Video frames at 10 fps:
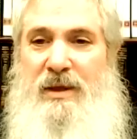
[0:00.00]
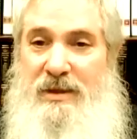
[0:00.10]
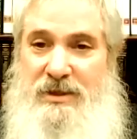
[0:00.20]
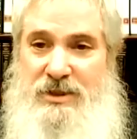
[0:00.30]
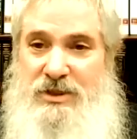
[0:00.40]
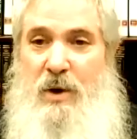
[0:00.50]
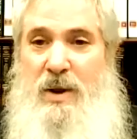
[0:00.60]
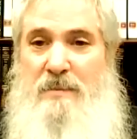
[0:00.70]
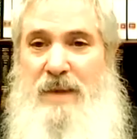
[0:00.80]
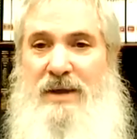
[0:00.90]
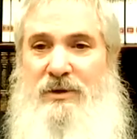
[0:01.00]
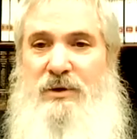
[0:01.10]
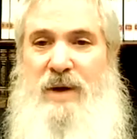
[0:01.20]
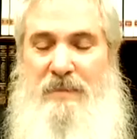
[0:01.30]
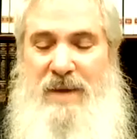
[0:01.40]
This is going back to
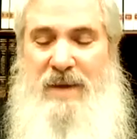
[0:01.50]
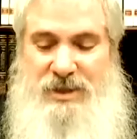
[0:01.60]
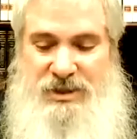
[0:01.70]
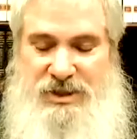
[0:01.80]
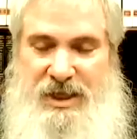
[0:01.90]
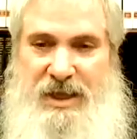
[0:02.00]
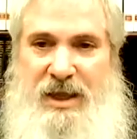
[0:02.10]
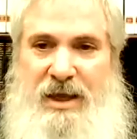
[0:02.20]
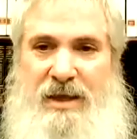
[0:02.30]
him as he's standing